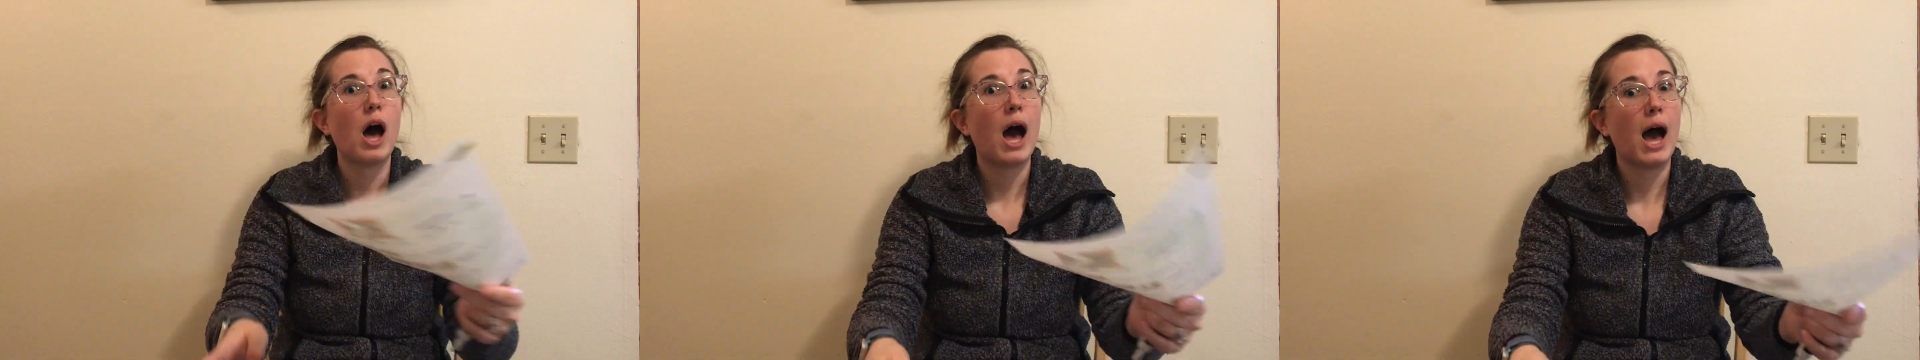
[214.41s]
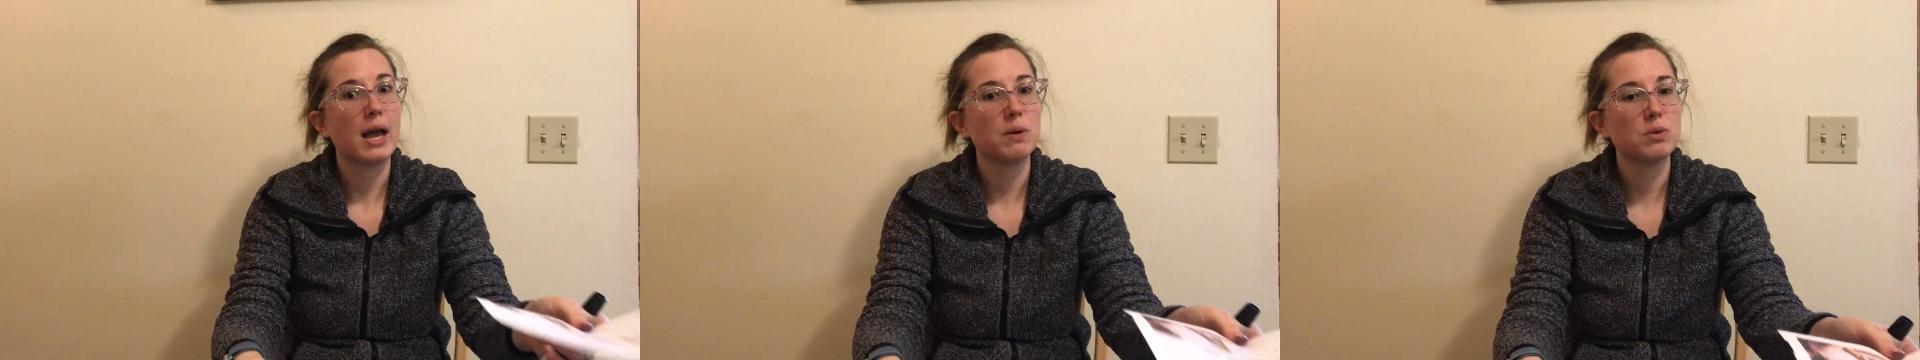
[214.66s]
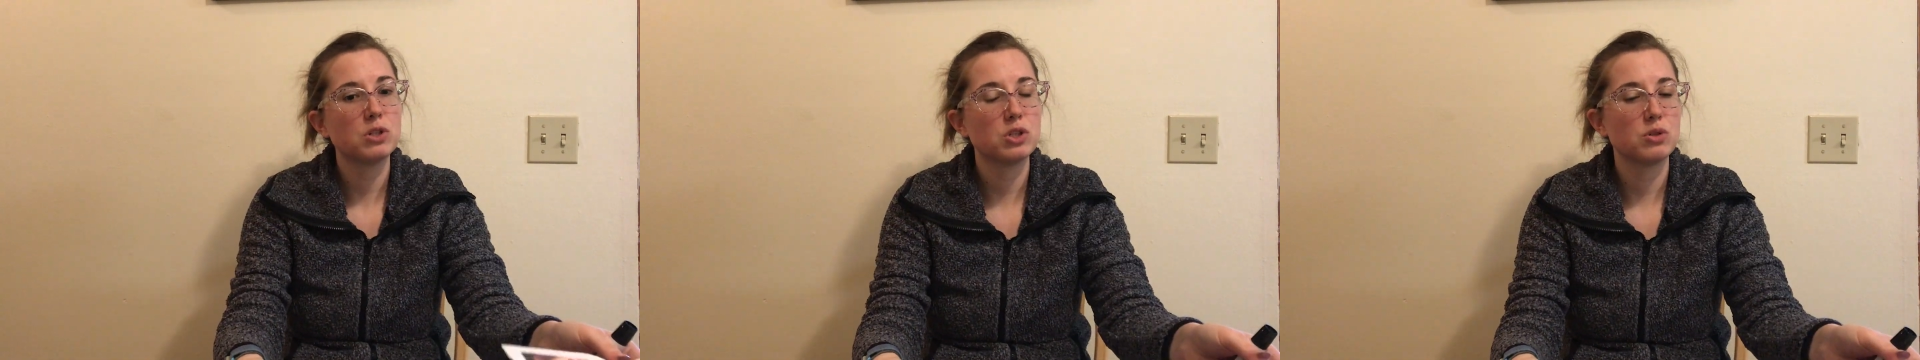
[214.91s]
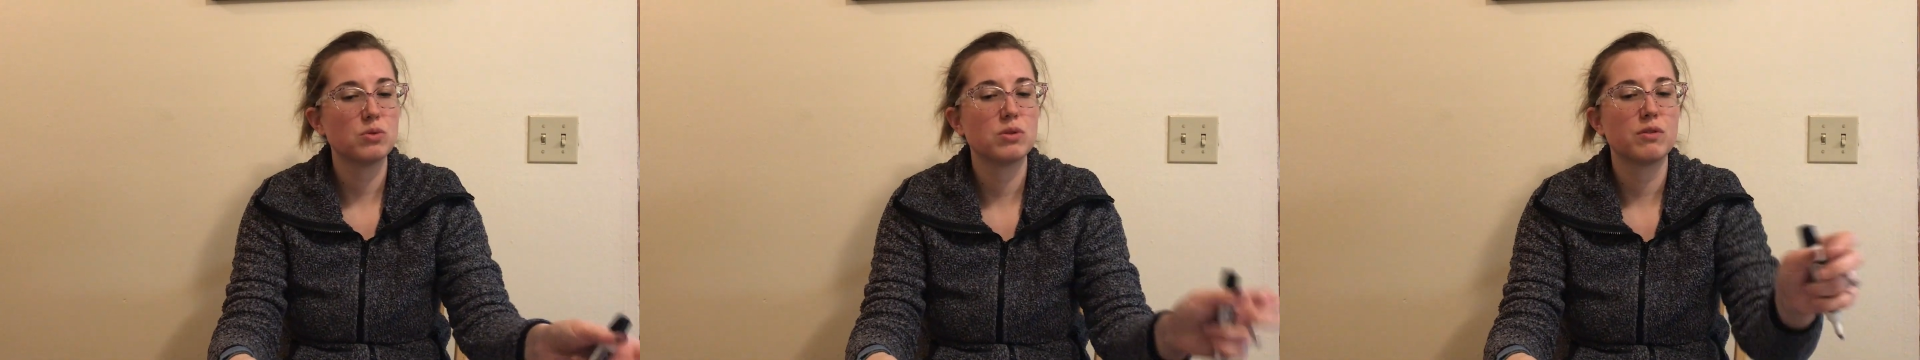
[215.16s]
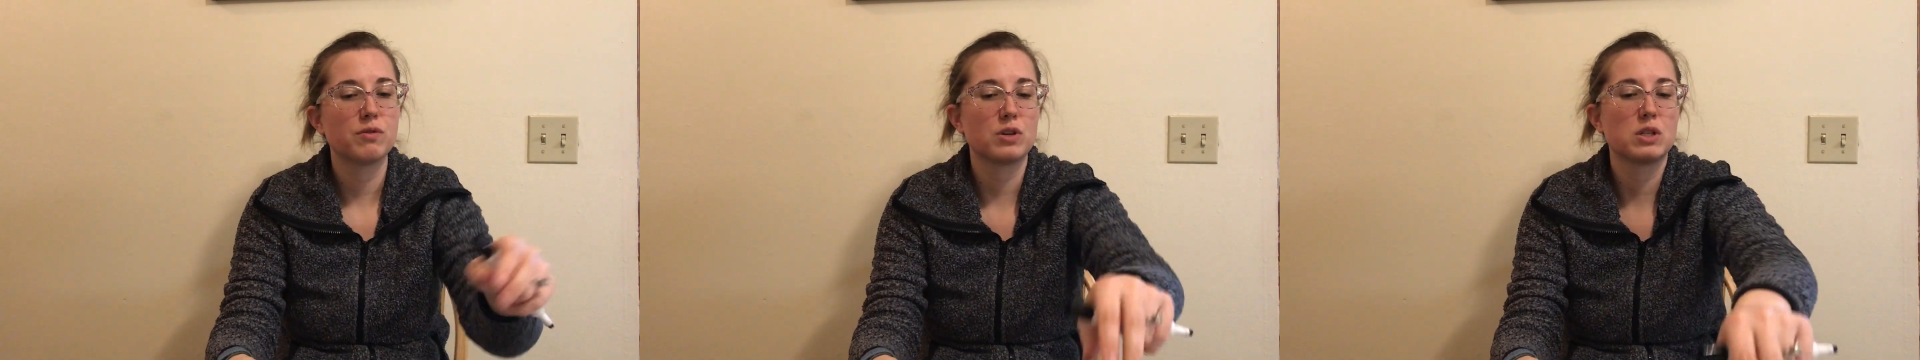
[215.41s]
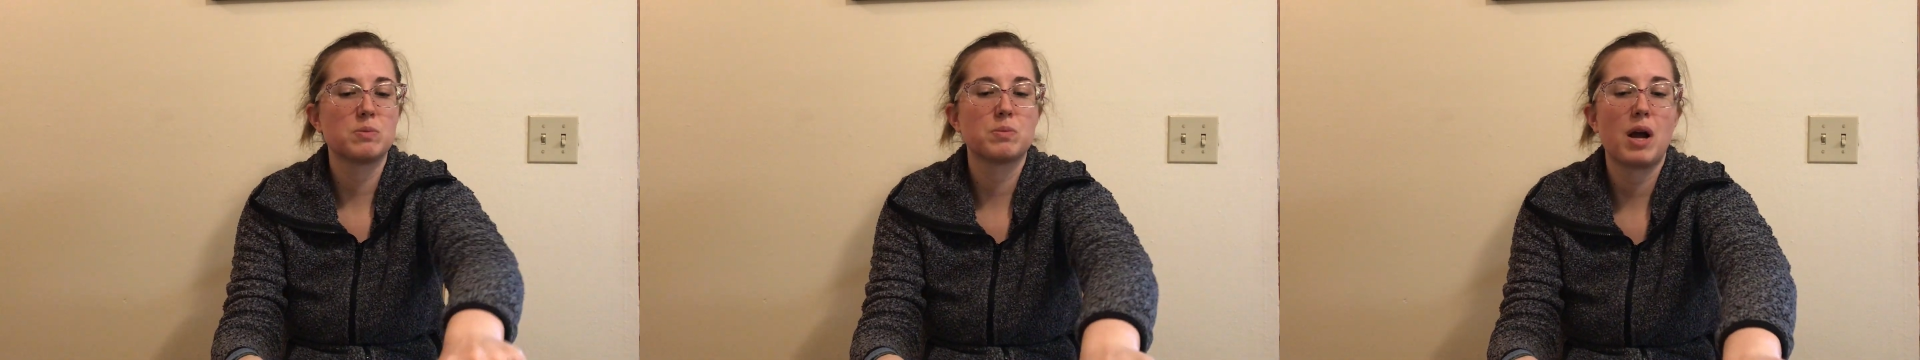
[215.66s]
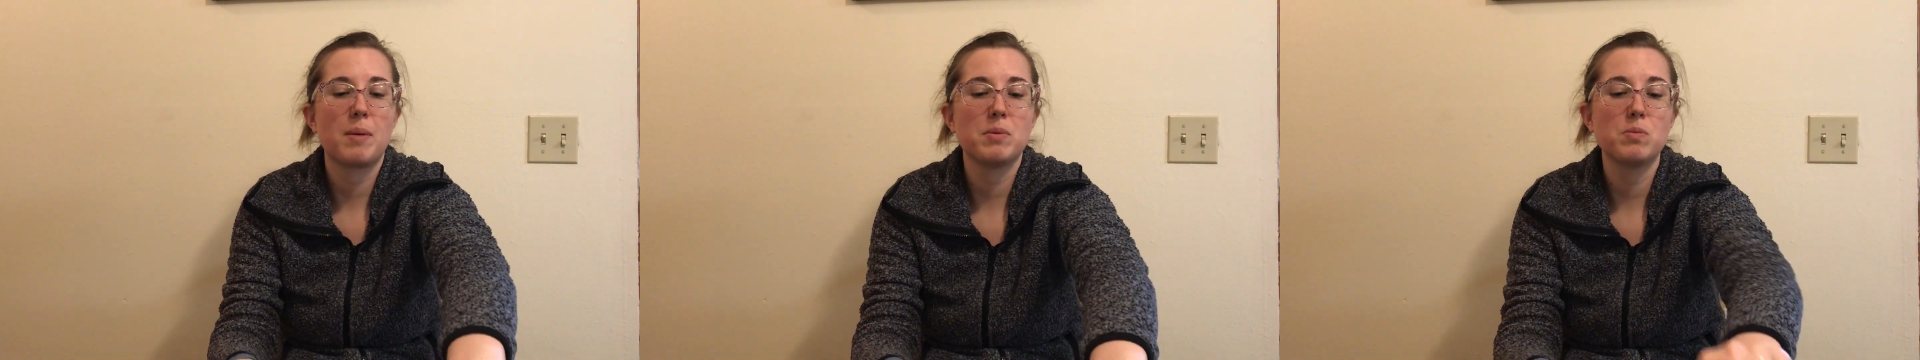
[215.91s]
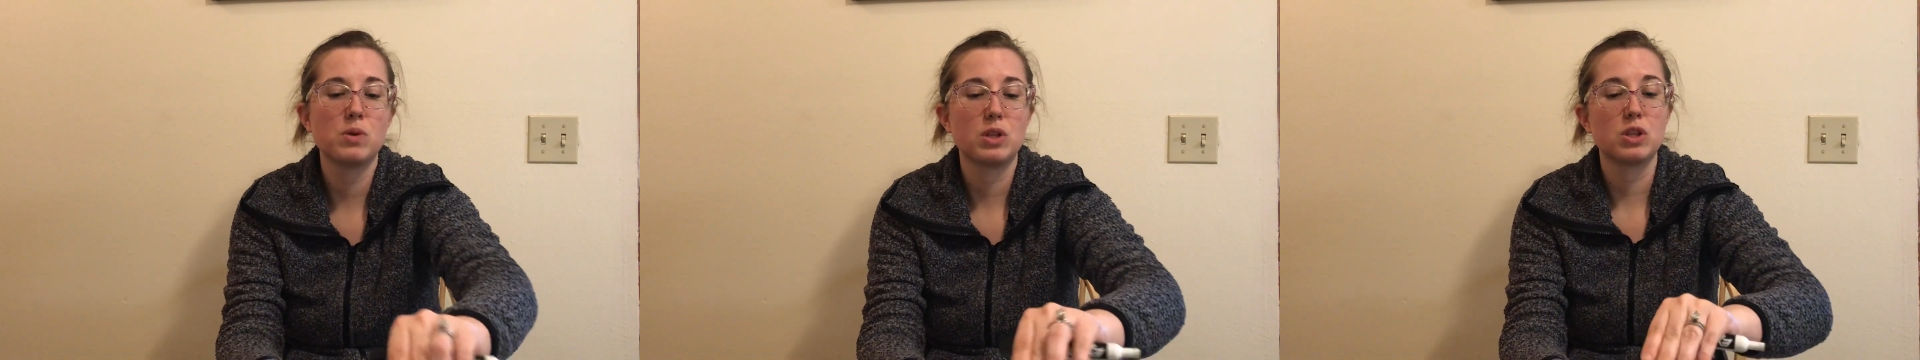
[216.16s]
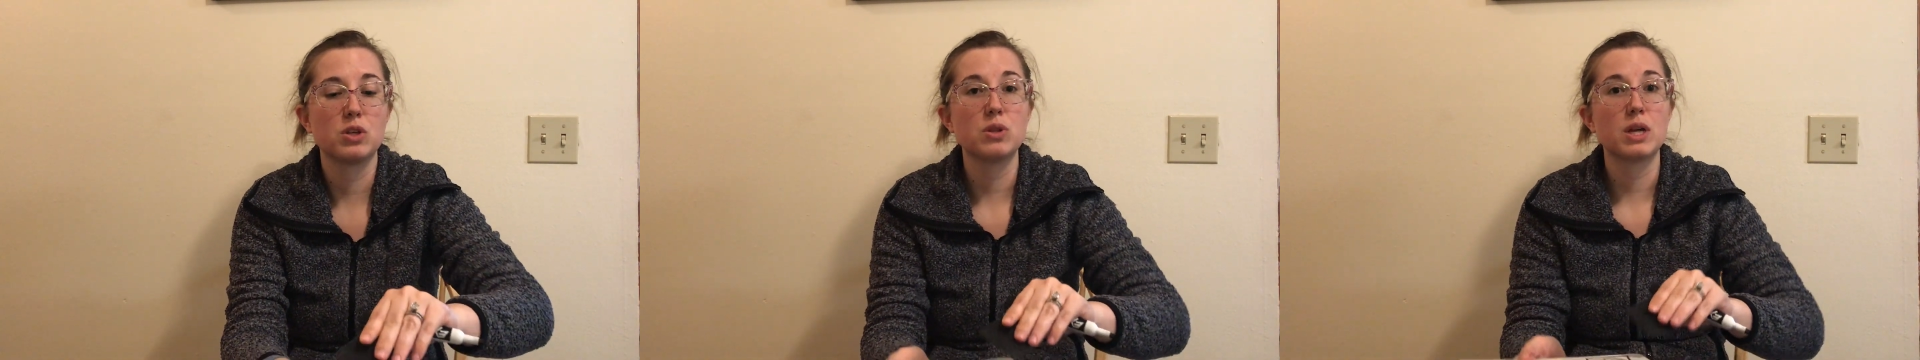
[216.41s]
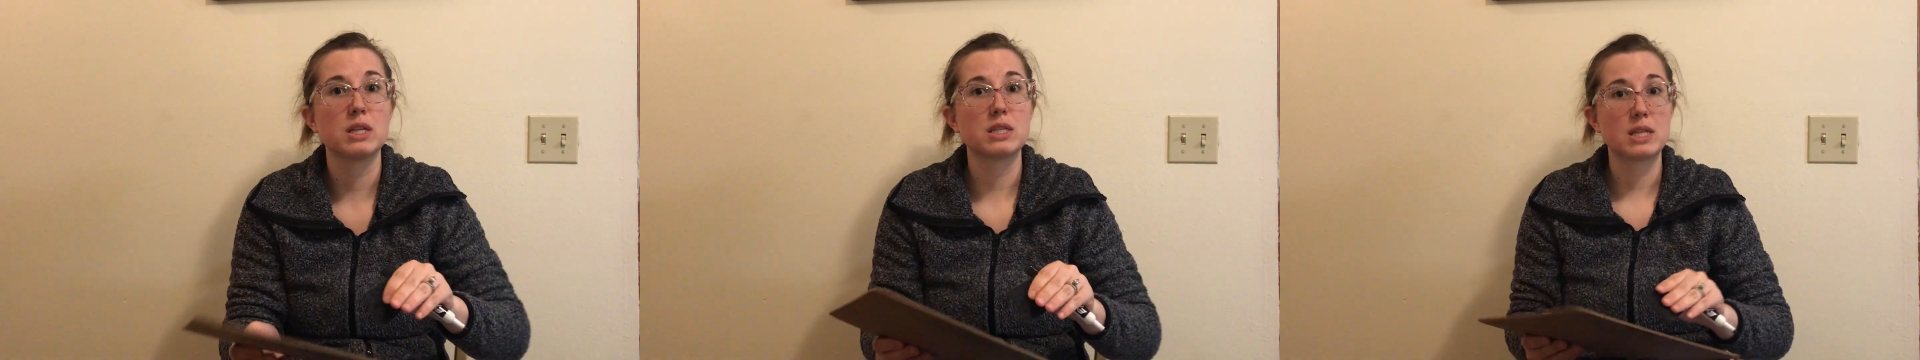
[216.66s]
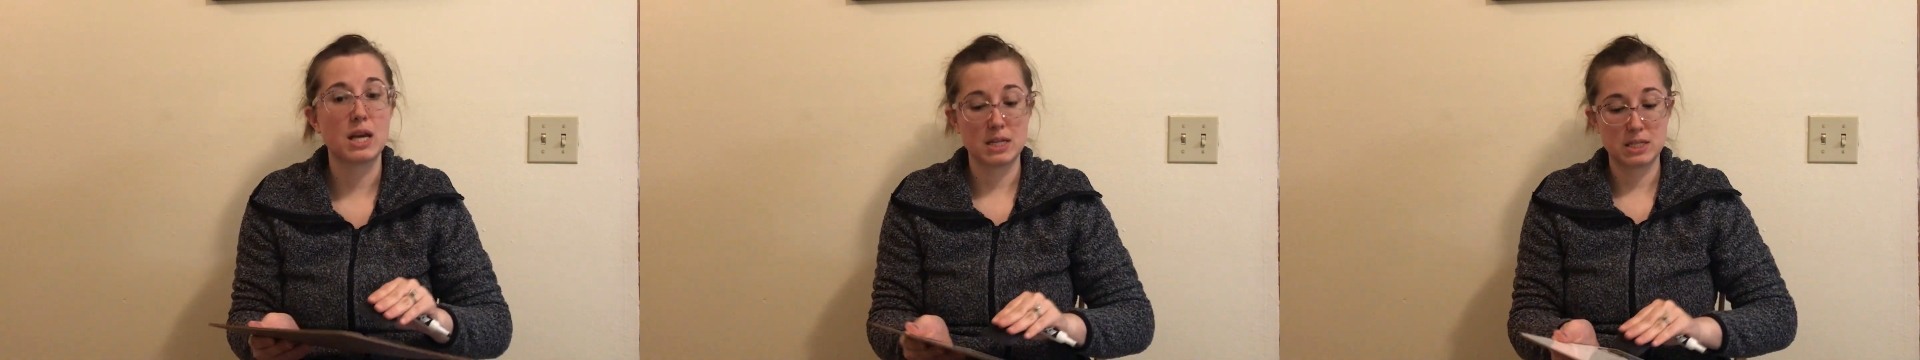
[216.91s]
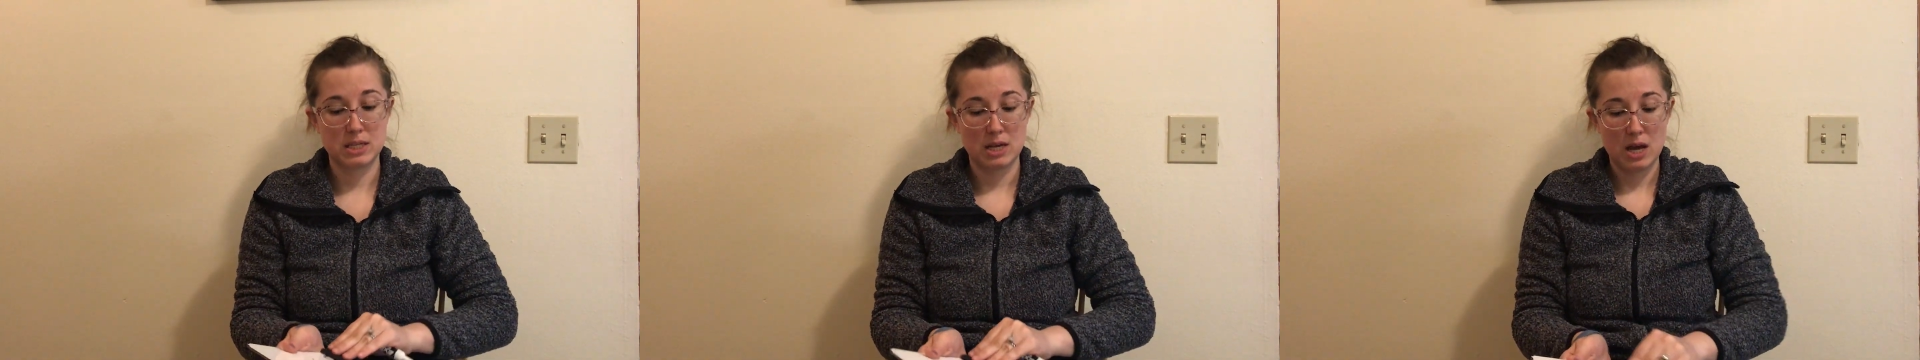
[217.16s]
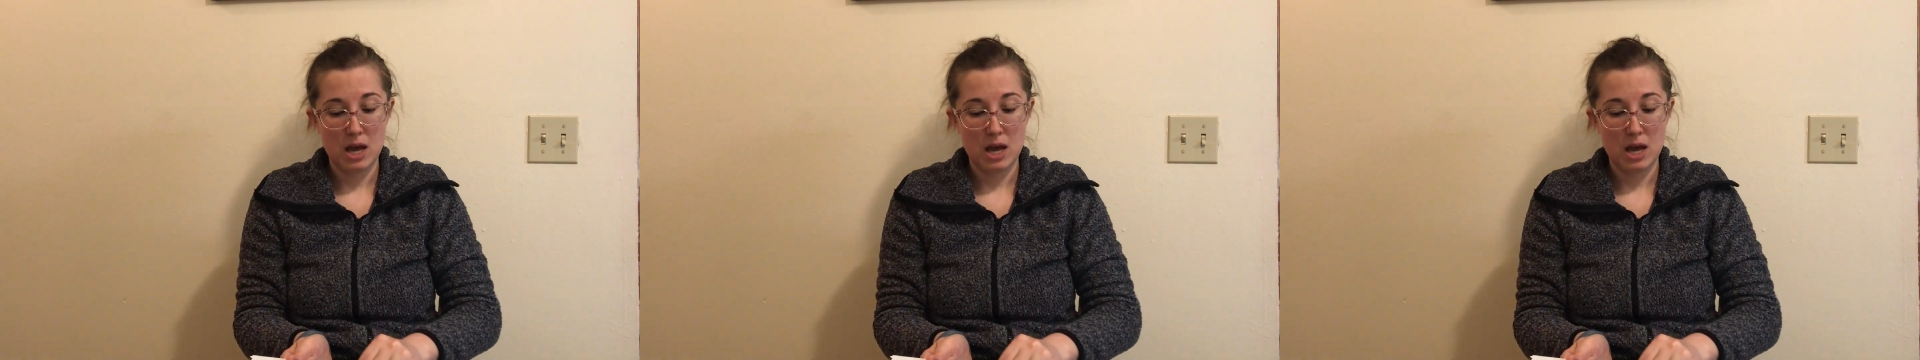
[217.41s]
I will do the first problem with you that says